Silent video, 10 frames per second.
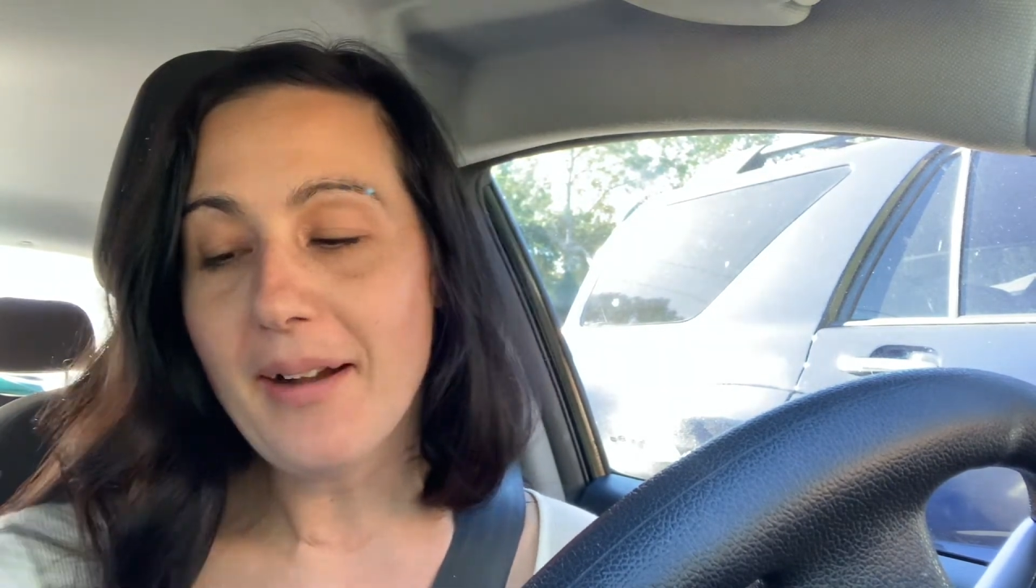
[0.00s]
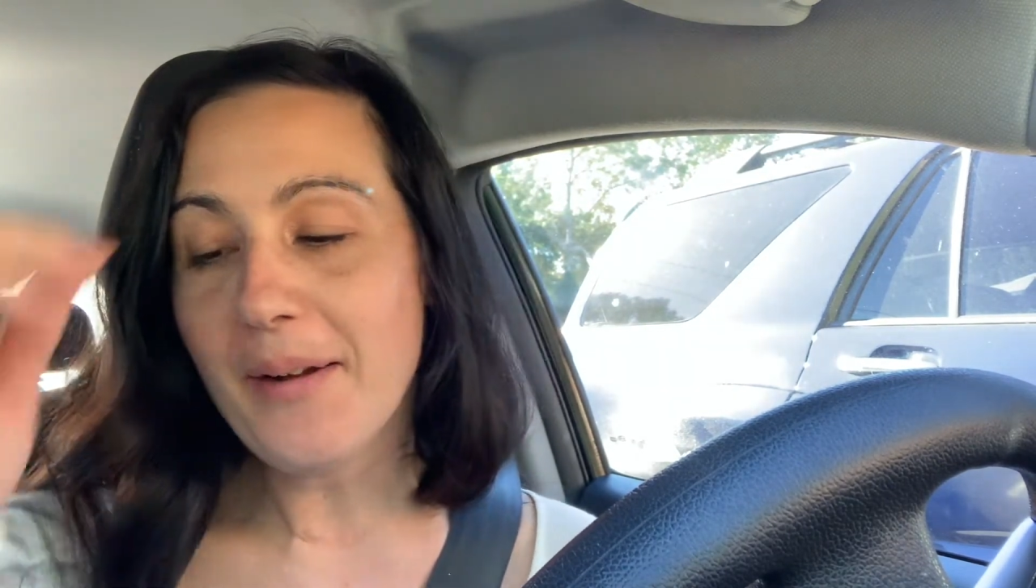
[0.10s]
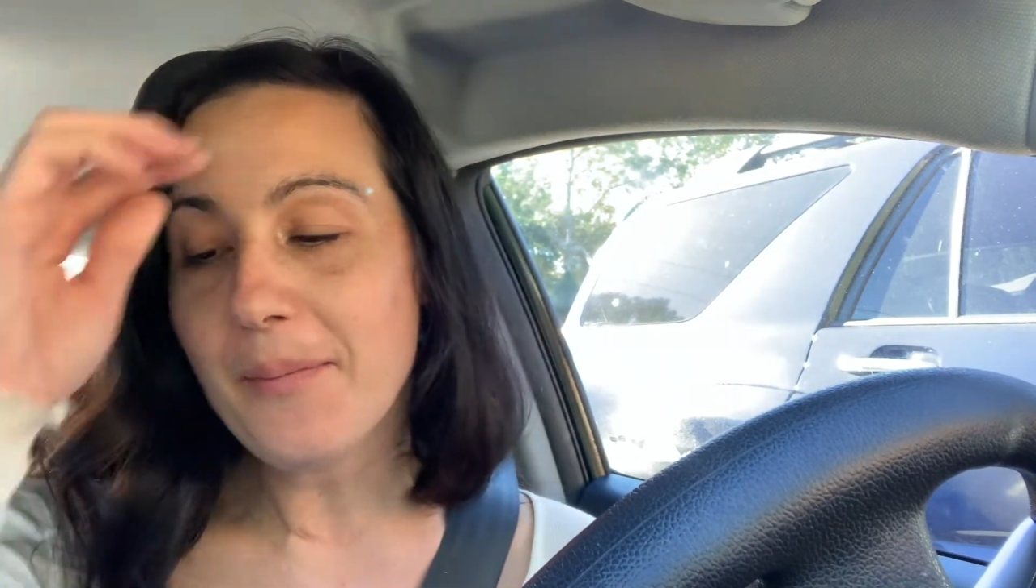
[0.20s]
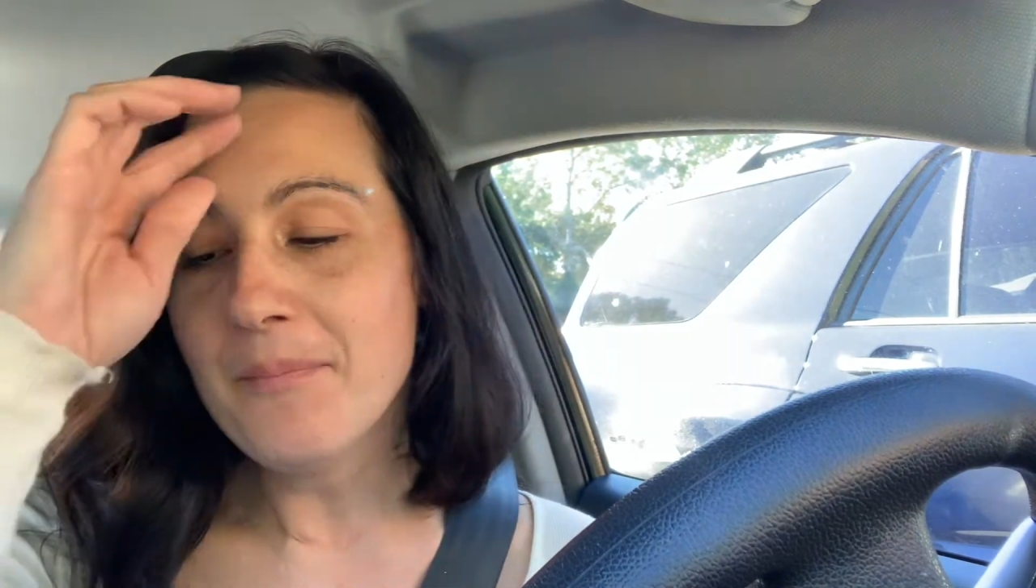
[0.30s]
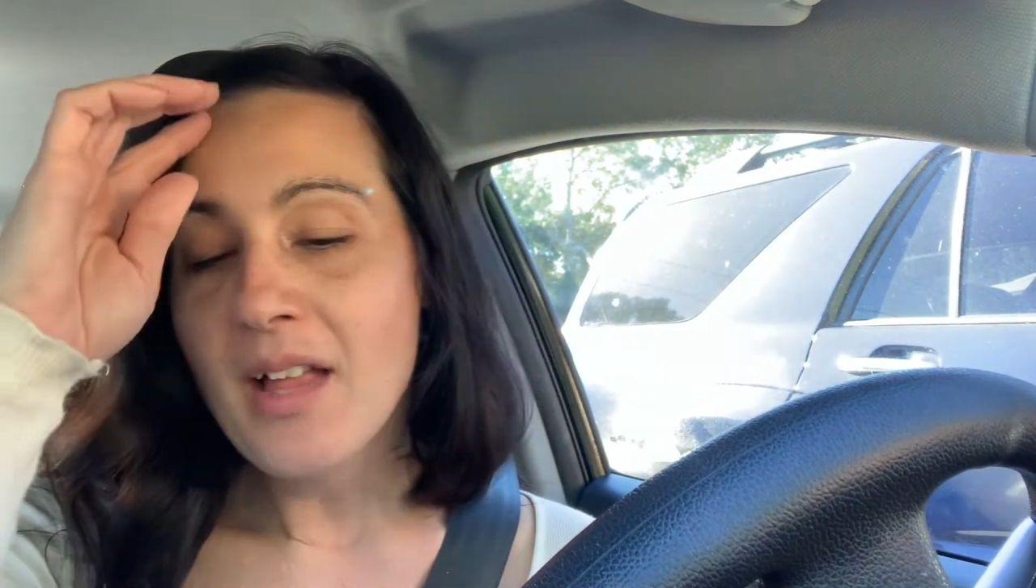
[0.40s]

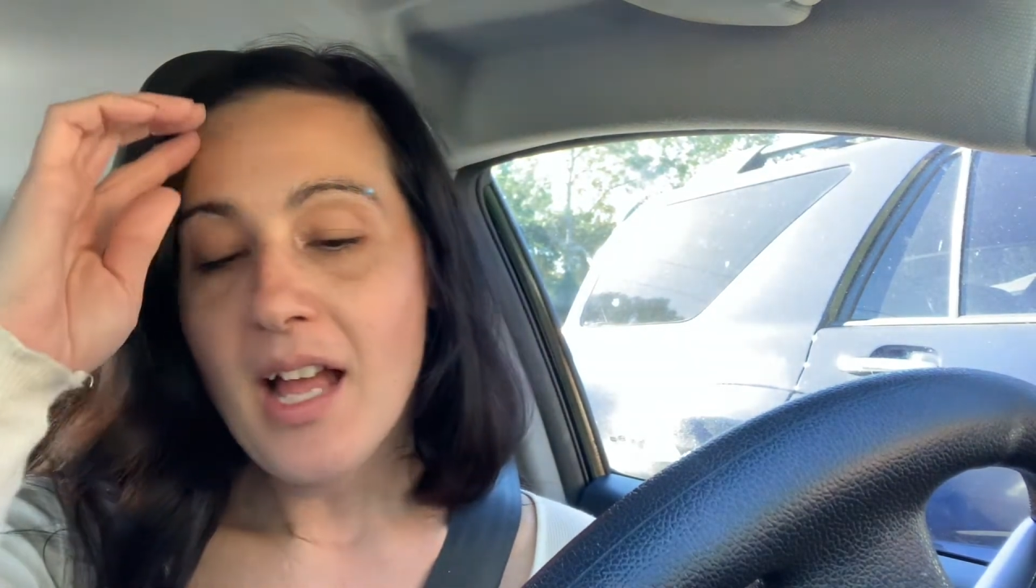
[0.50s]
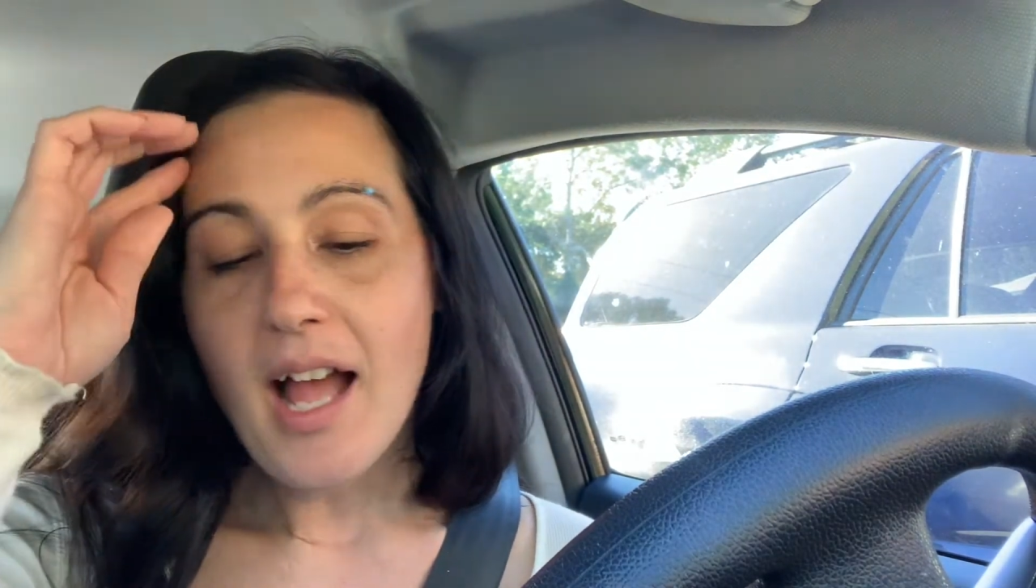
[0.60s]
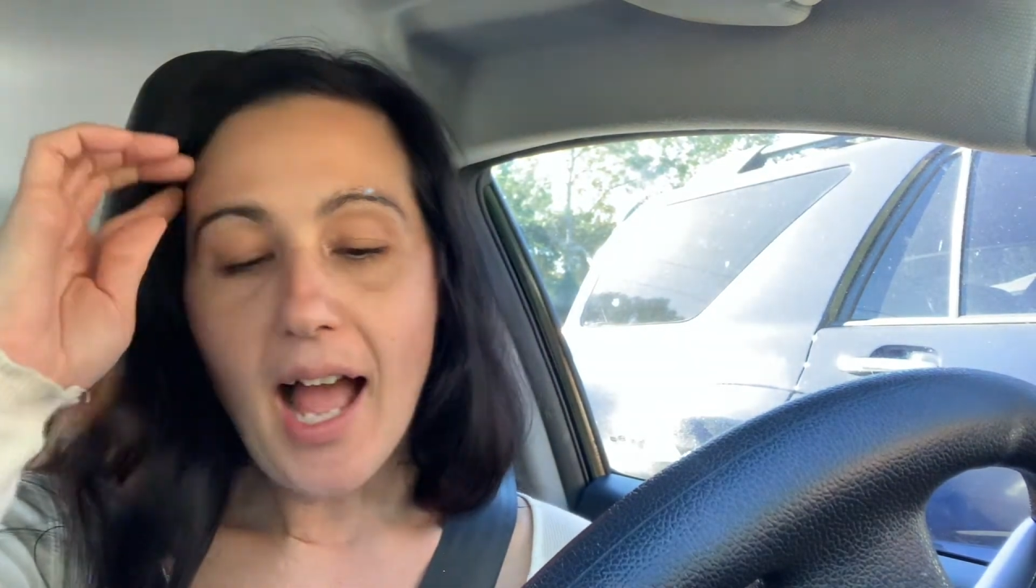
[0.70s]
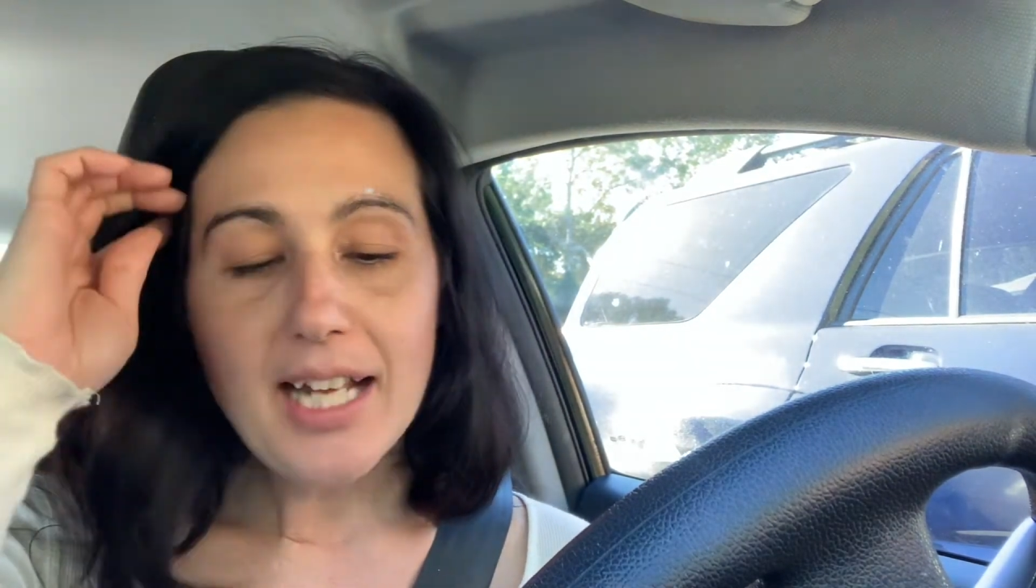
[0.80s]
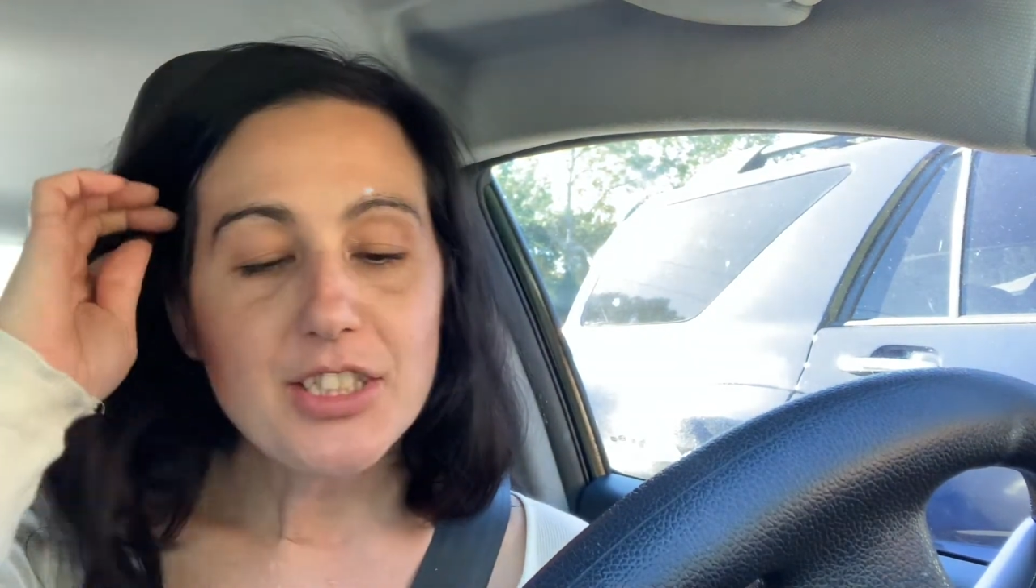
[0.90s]
I